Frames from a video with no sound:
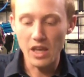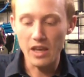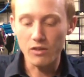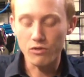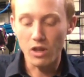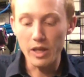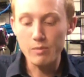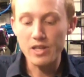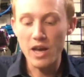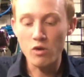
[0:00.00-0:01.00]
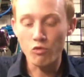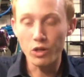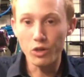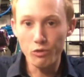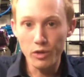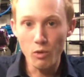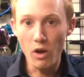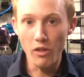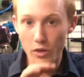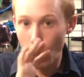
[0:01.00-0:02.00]
It clamps down really, really
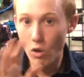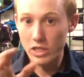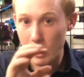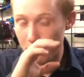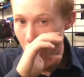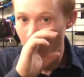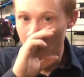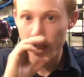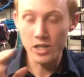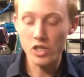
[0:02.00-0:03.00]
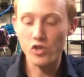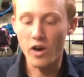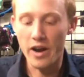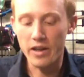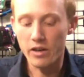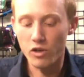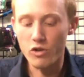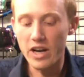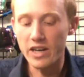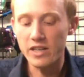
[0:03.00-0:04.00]
well on all types of loaders. I just tried it.
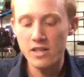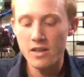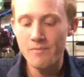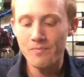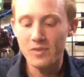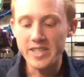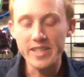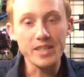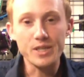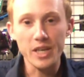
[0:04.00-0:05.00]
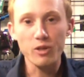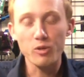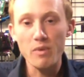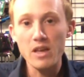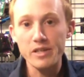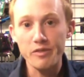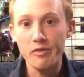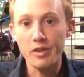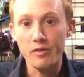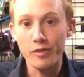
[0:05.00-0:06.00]
Granted, this thing is tailor-made to
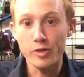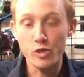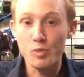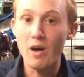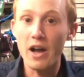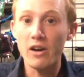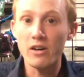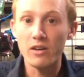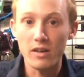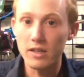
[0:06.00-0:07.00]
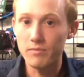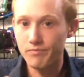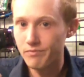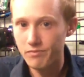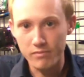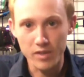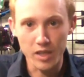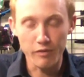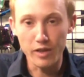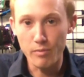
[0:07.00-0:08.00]
fit the Virtue Spire.
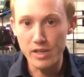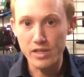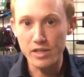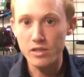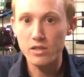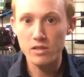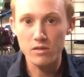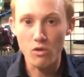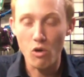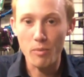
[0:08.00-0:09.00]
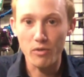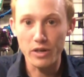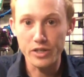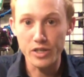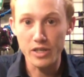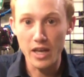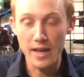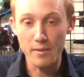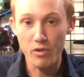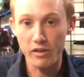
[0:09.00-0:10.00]
Given the business cooperation
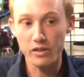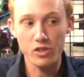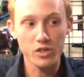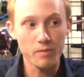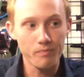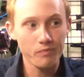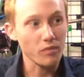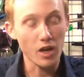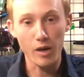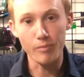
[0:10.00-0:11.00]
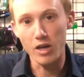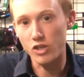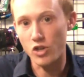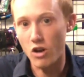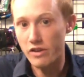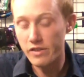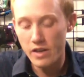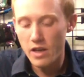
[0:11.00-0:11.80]
and partnership, I'm not shocked.